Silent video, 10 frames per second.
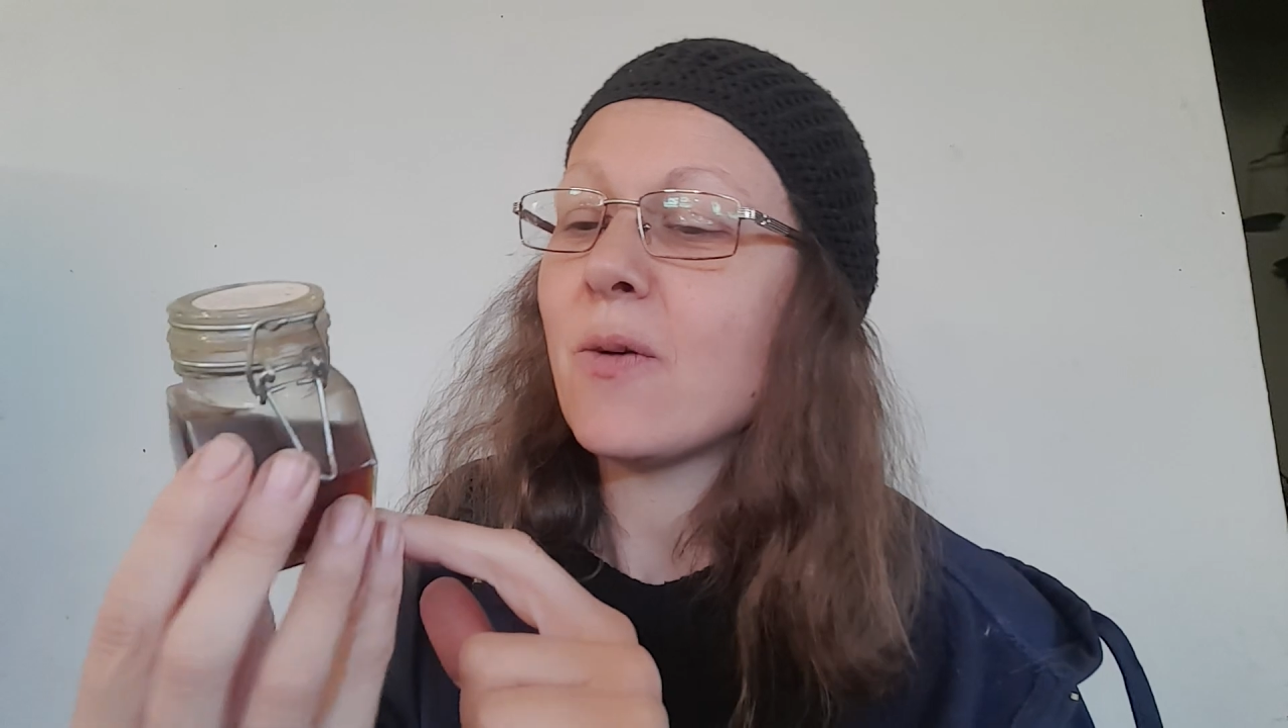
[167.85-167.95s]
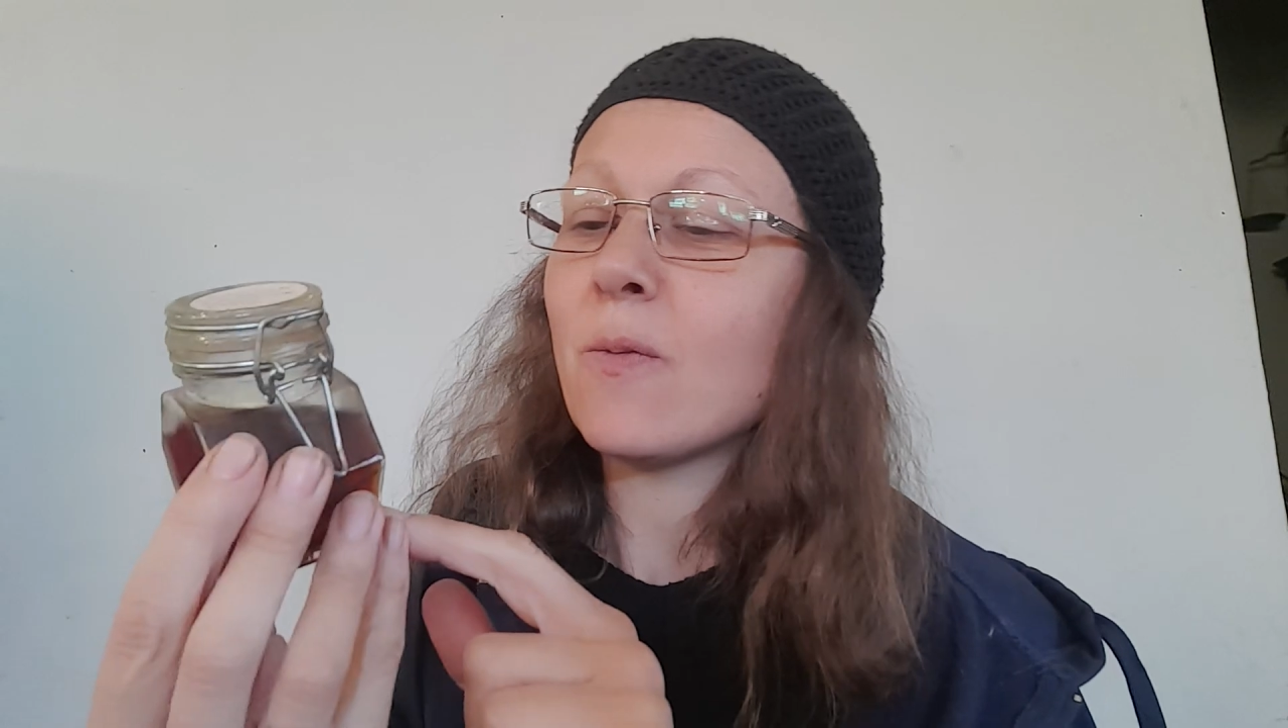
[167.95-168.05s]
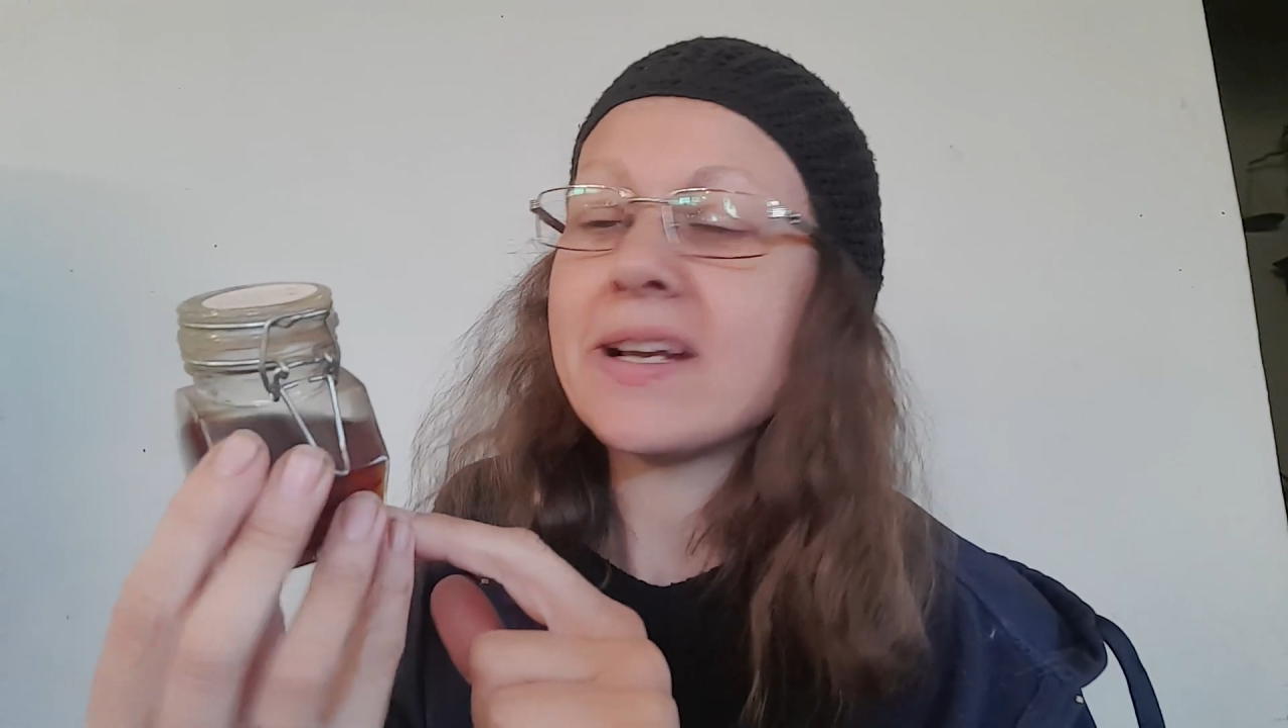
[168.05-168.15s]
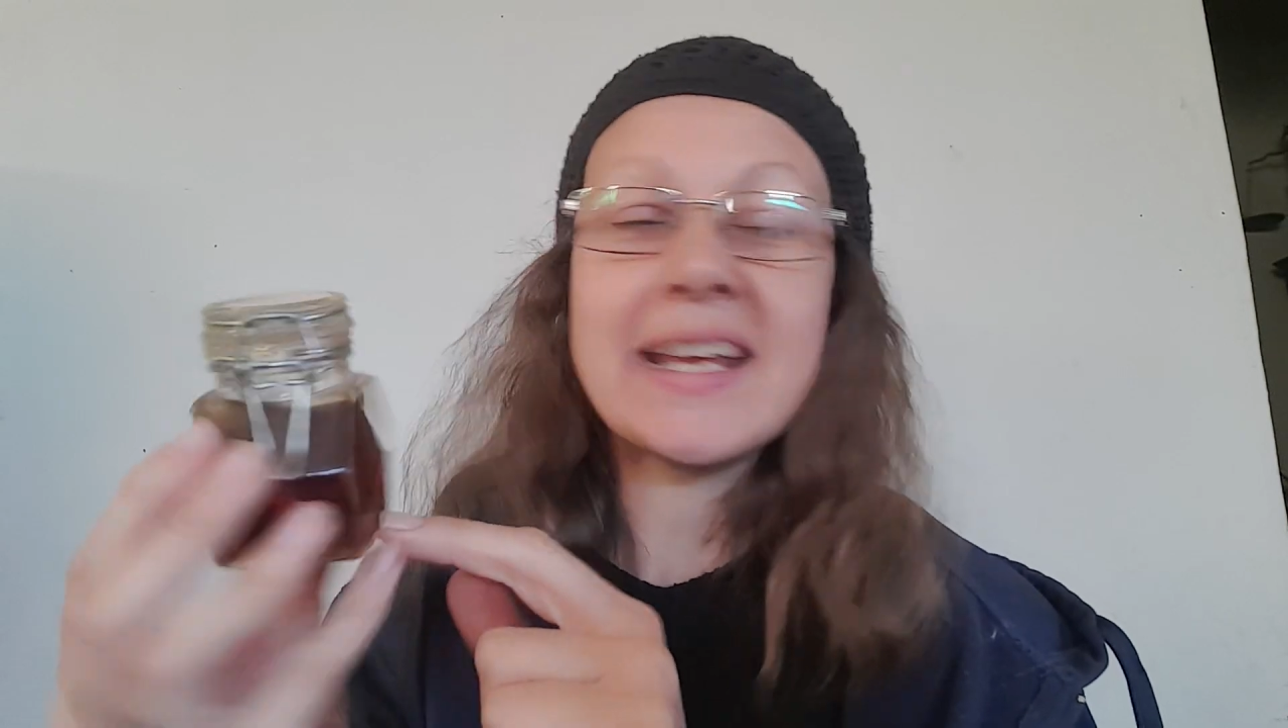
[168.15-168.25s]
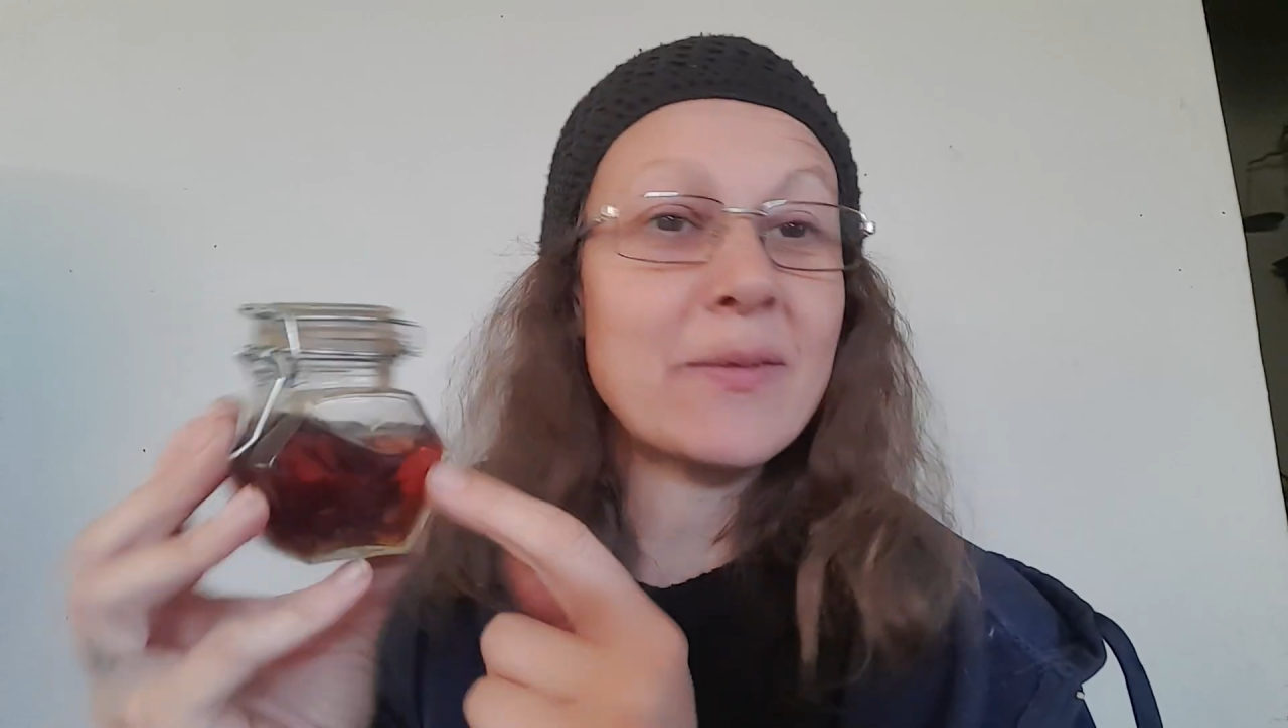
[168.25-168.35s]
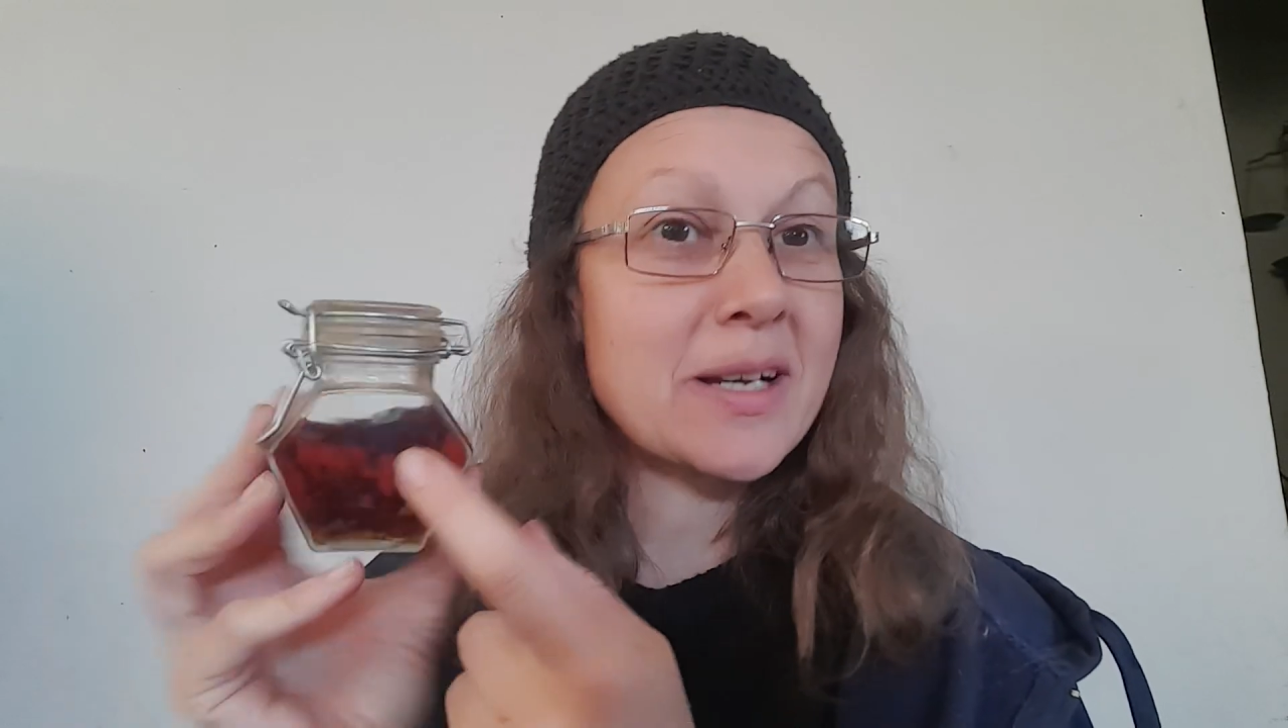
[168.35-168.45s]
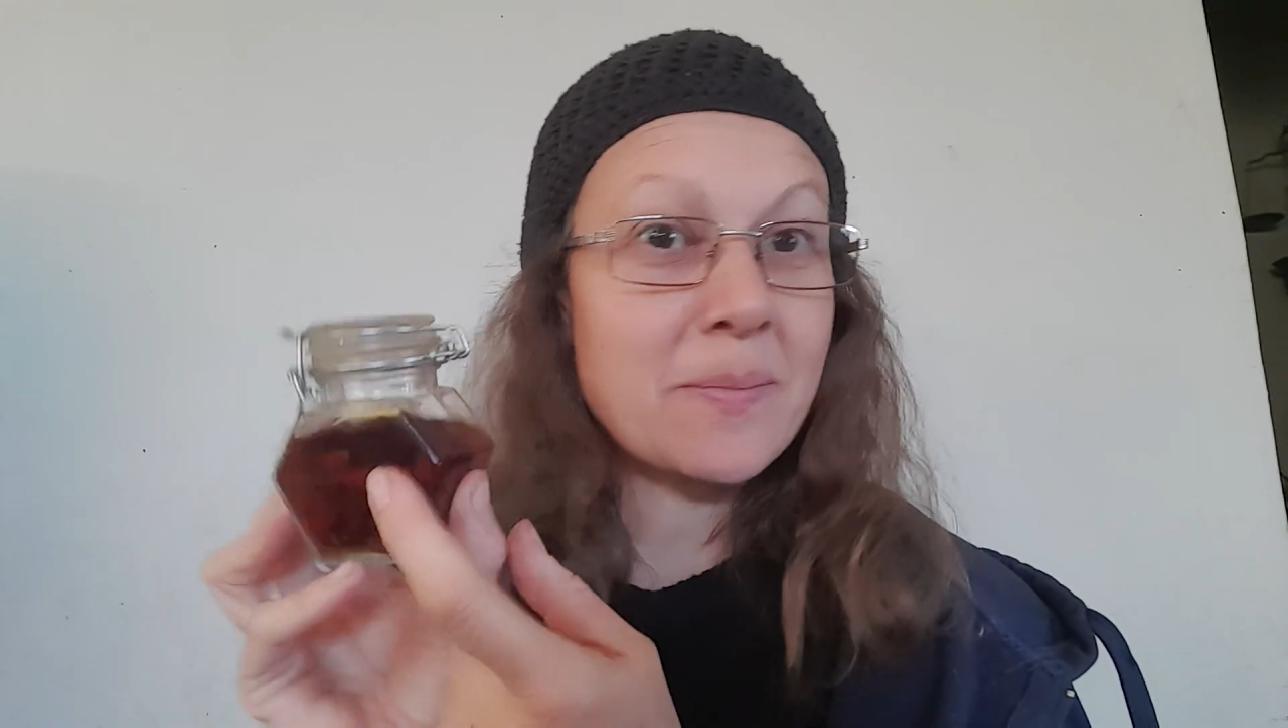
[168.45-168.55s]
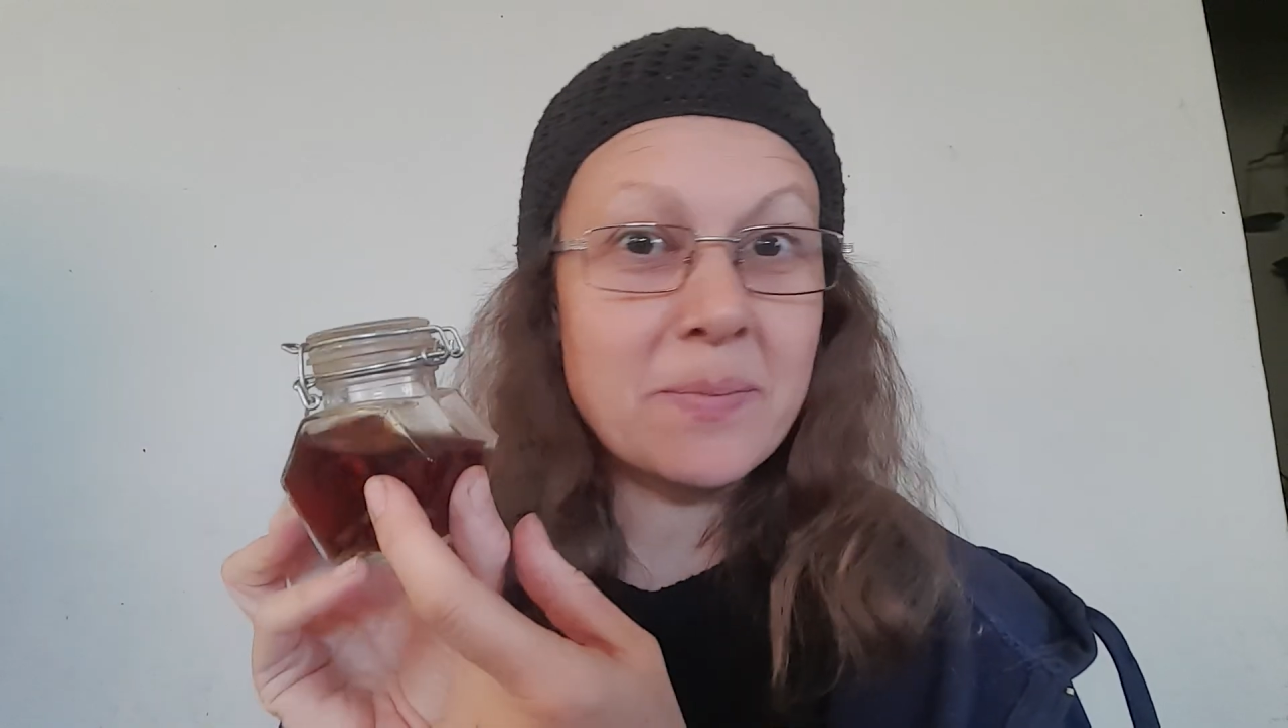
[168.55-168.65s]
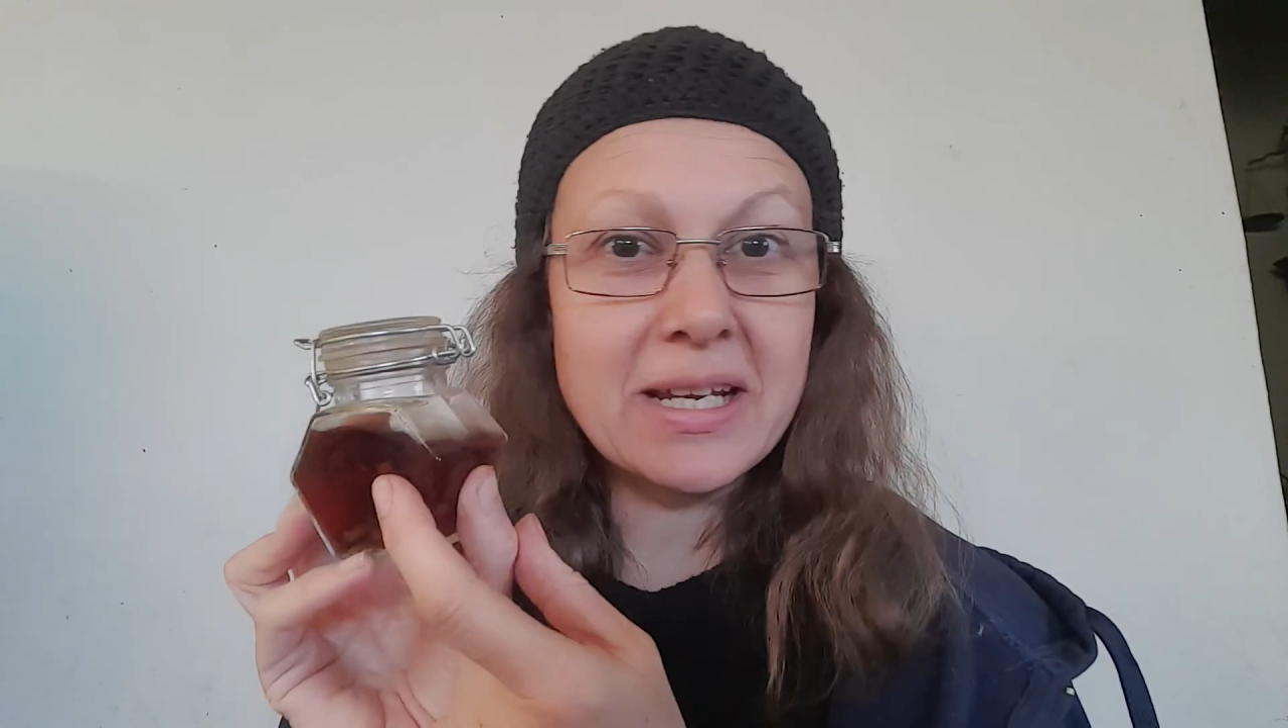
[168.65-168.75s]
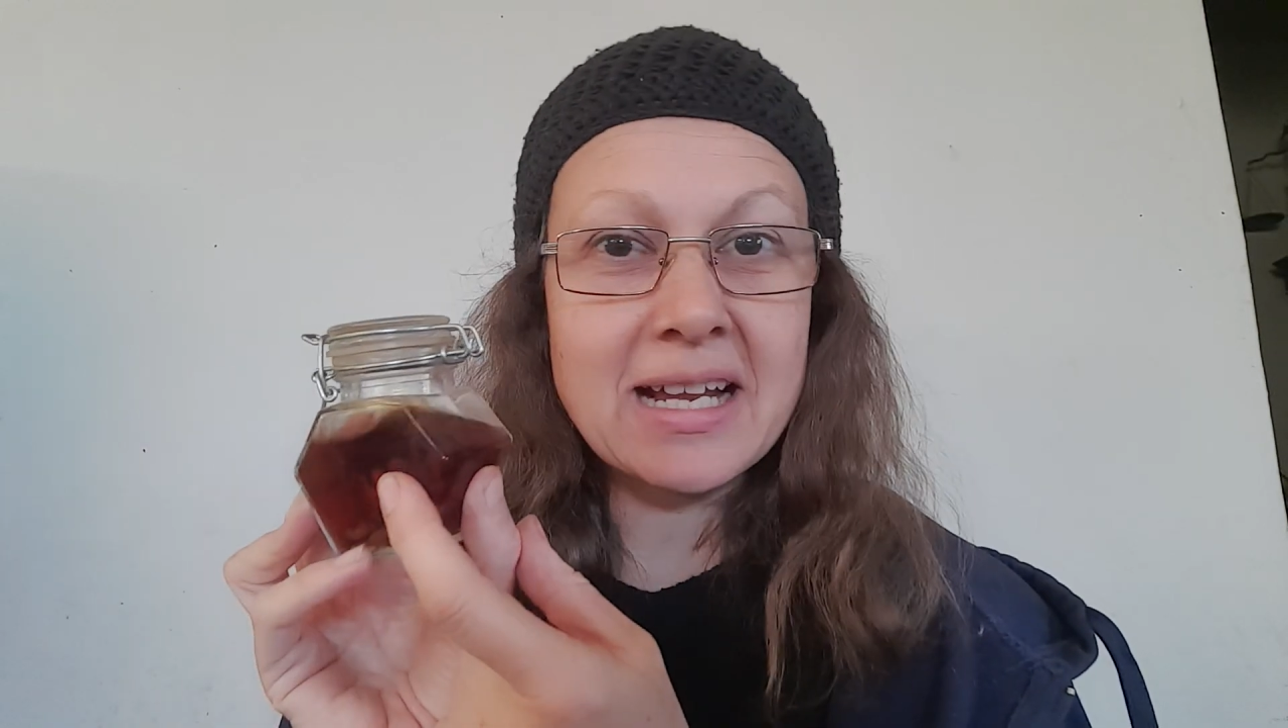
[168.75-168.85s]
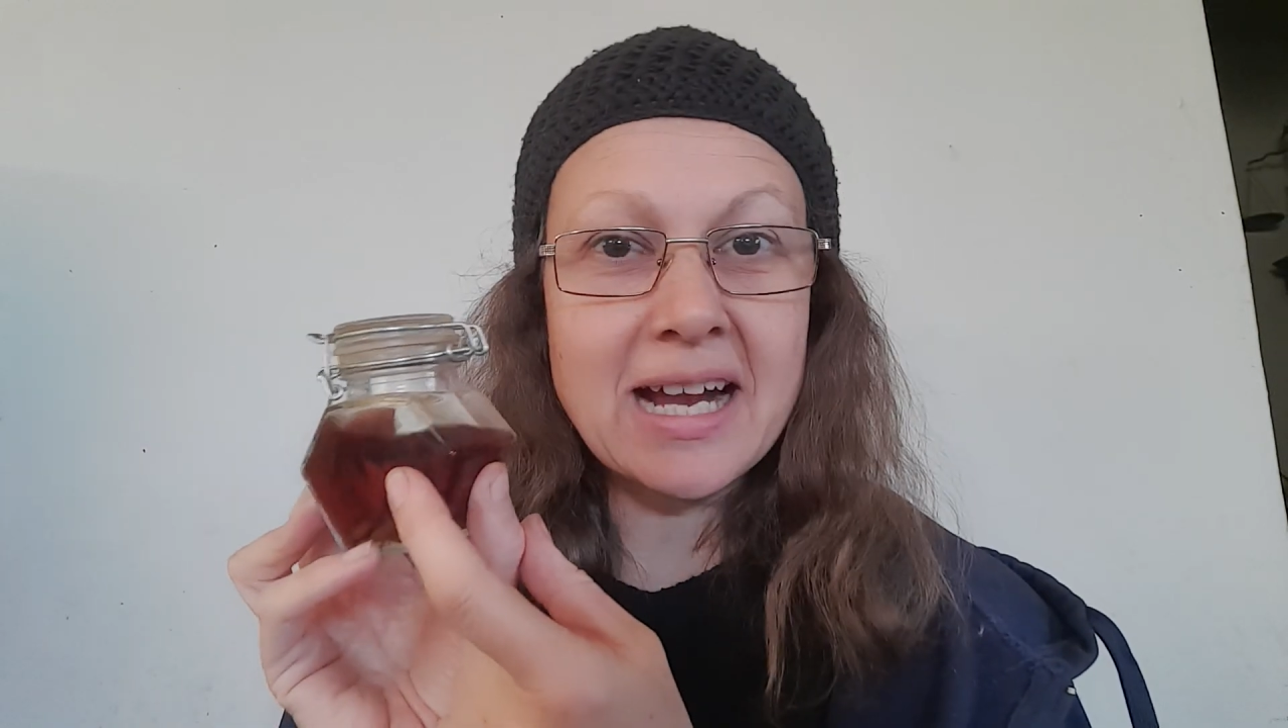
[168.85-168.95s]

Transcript: One day when I'm big,